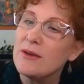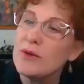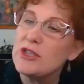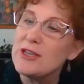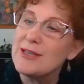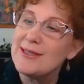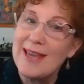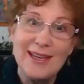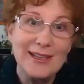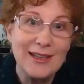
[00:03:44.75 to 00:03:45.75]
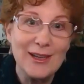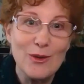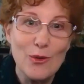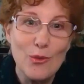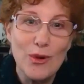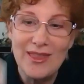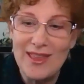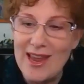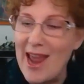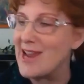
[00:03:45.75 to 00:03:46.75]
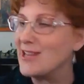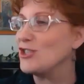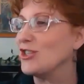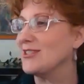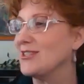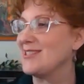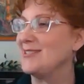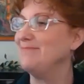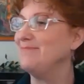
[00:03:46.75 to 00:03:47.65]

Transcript: which is Healing with the Angels.